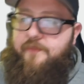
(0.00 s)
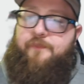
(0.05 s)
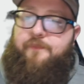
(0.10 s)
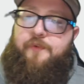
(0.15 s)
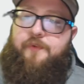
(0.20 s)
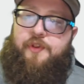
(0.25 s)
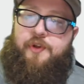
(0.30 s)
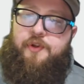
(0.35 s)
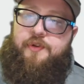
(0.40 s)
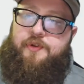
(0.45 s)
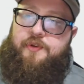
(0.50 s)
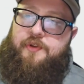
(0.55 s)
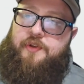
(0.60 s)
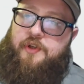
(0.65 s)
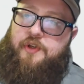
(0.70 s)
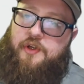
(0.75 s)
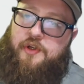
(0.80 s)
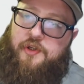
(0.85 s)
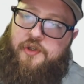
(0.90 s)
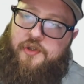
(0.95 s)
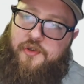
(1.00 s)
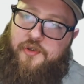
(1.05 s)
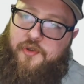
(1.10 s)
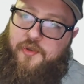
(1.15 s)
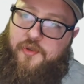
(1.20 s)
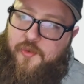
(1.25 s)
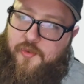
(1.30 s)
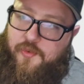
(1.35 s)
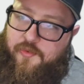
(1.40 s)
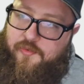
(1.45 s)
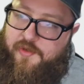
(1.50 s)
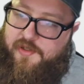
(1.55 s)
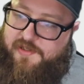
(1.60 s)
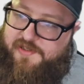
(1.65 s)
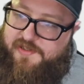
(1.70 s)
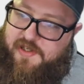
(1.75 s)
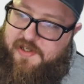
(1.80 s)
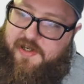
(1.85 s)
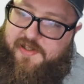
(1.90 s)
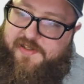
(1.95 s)
for the quarter-inch
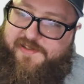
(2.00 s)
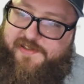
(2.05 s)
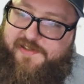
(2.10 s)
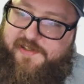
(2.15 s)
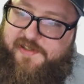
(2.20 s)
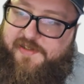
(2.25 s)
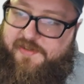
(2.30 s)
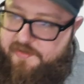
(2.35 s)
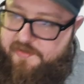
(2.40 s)
socket set,